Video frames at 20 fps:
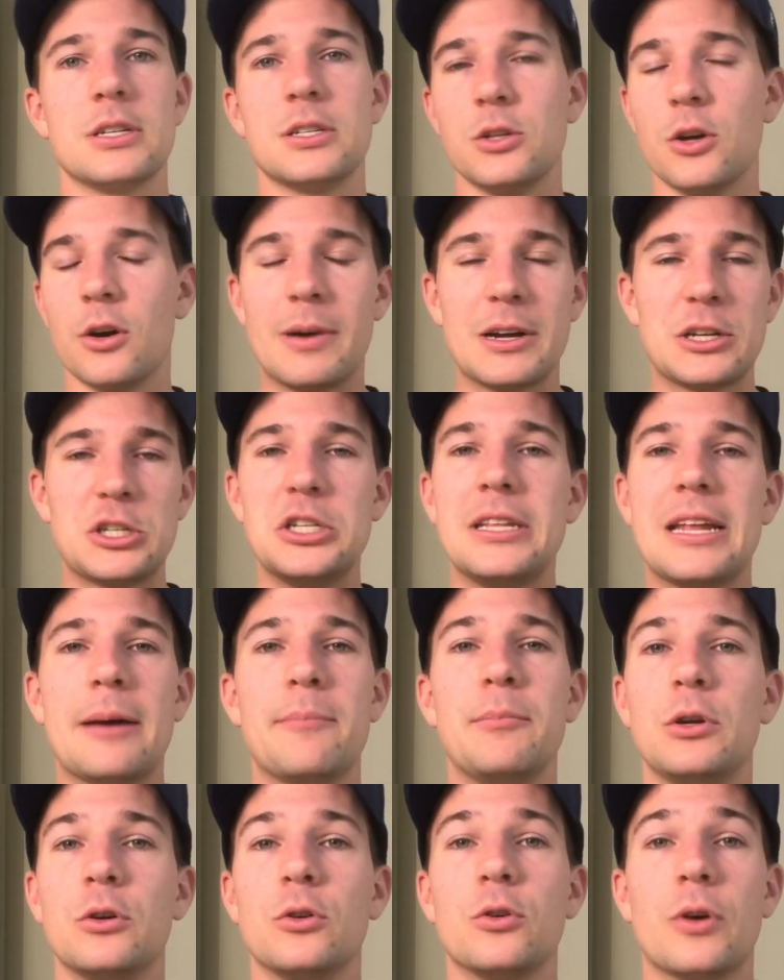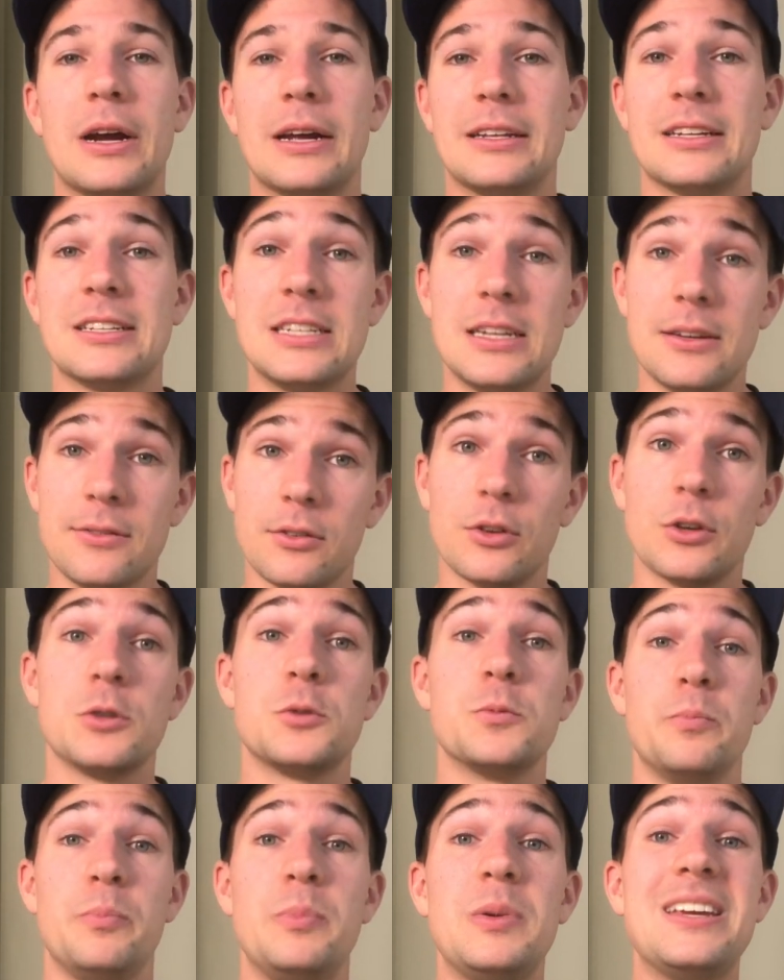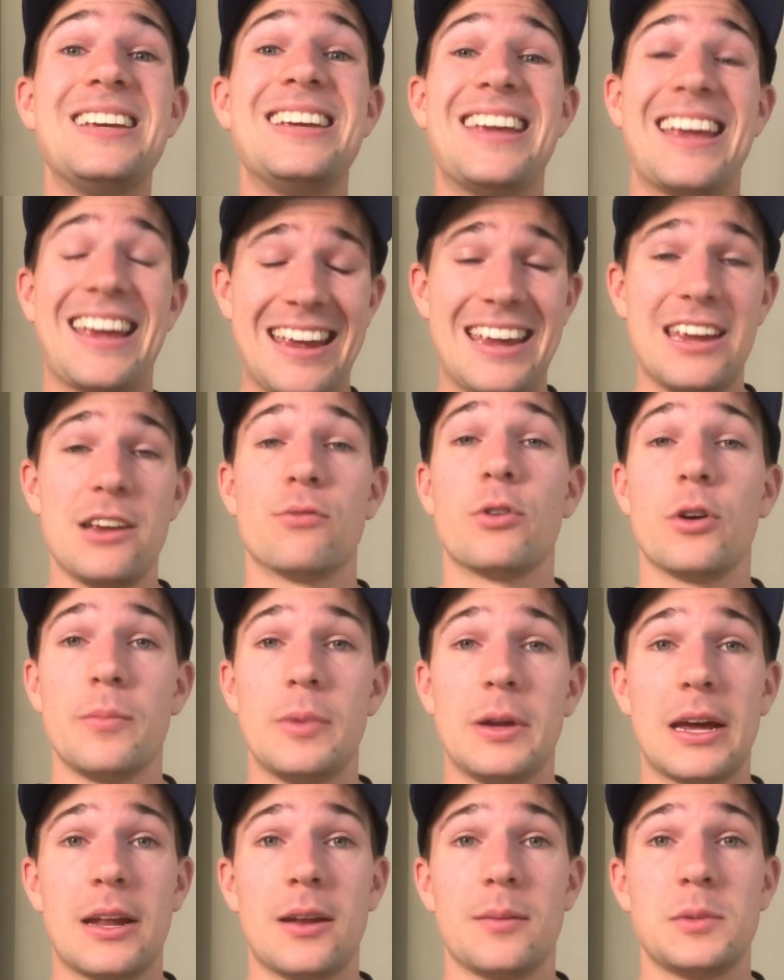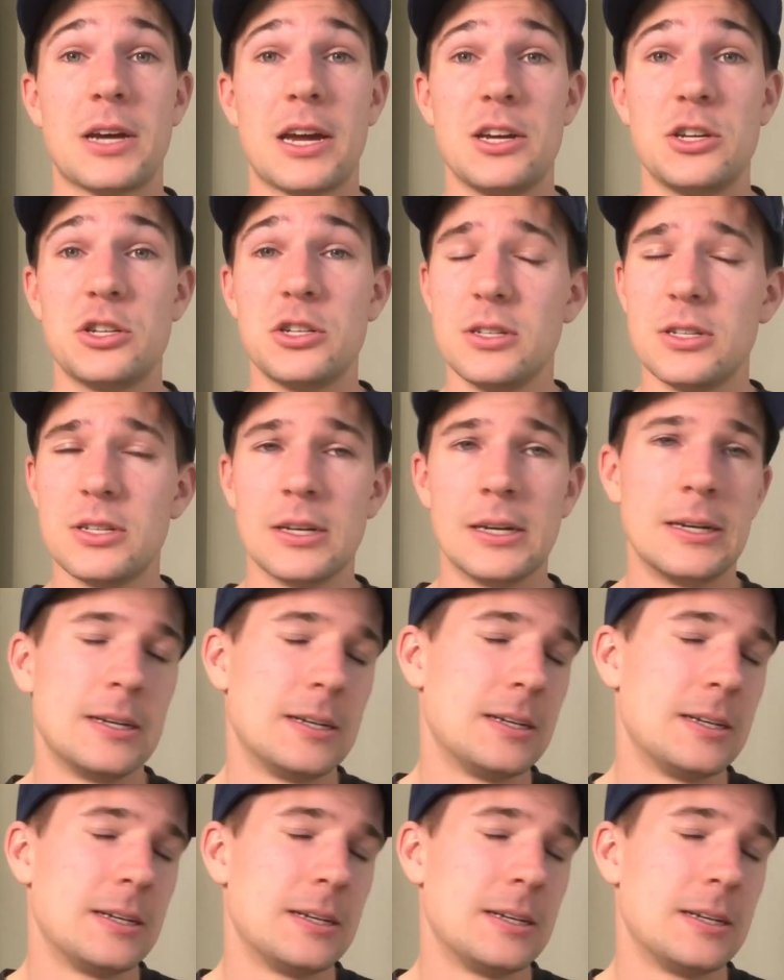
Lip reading: There's not much in that middle ground that's giving those big key aerobic adaptations.